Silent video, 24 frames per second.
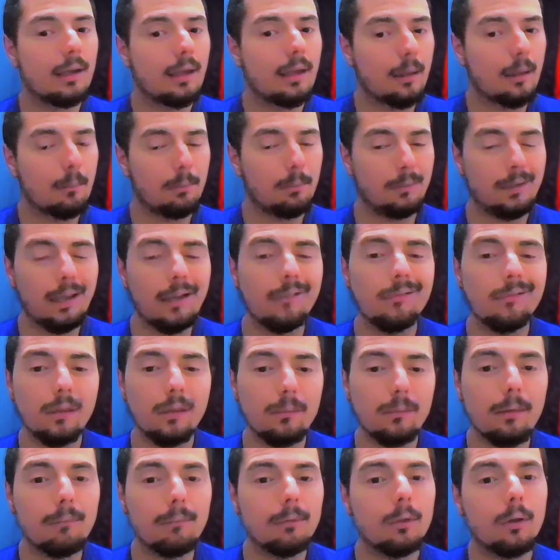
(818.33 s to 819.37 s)
and potentially
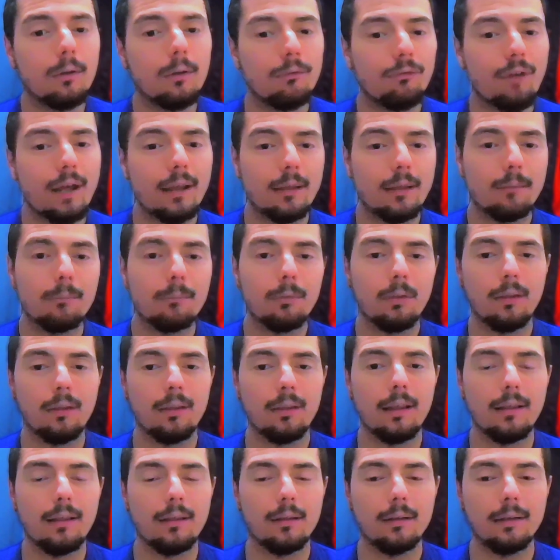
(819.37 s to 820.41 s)
maybe you can find some
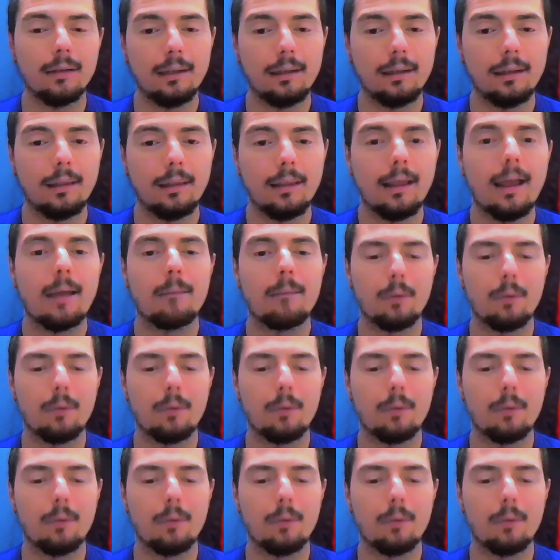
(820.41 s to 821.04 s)
success on the inside.